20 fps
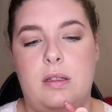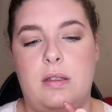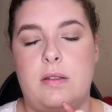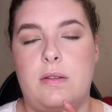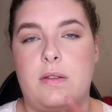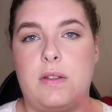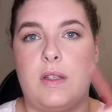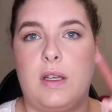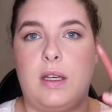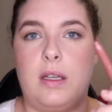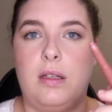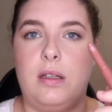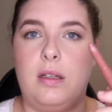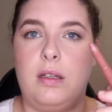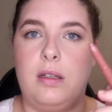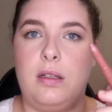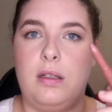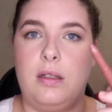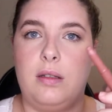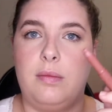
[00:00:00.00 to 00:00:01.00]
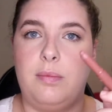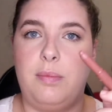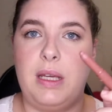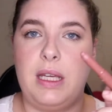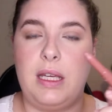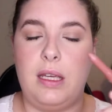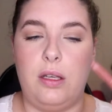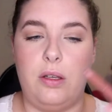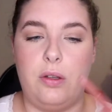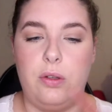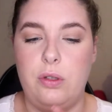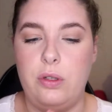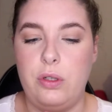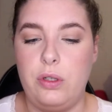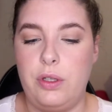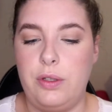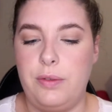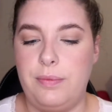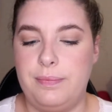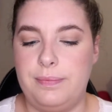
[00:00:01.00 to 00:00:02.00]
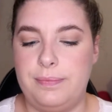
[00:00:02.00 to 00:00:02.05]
So it's like a pinky nude.